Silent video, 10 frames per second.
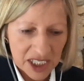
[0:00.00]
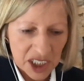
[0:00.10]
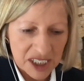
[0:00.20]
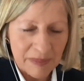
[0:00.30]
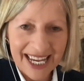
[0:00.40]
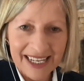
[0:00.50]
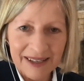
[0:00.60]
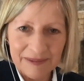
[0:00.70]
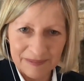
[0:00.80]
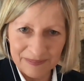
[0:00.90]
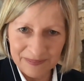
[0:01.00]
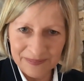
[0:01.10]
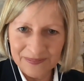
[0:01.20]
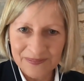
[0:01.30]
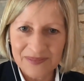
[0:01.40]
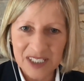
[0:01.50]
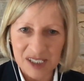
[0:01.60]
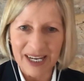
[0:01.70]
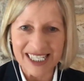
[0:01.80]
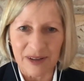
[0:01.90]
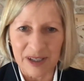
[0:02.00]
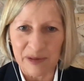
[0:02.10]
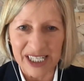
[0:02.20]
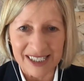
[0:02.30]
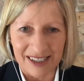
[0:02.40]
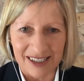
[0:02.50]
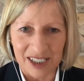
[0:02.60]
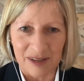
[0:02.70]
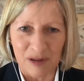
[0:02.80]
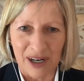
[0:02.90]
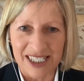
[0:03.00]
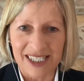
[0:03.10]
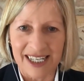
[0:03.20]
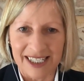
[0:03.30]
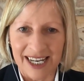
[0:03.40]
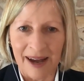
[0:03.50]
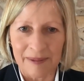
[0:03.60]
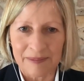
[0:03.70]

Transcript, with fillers: Just me. Just me doing the research and the writing, yeah.